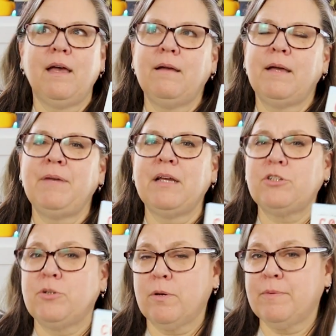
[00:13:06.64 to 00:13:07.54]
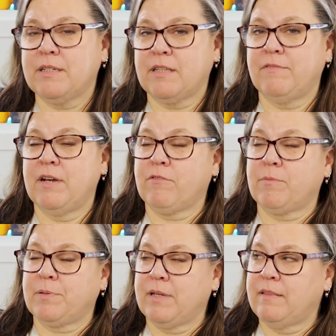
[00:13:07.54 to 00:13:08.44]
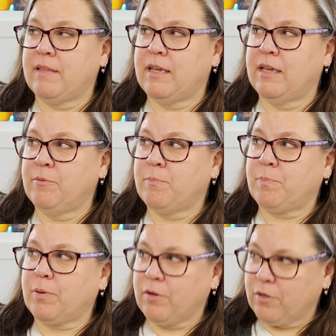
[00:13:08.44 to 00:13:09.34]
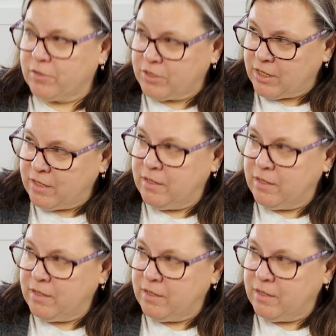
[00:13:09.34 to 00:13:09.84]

I'm not sure because I've never played the in-person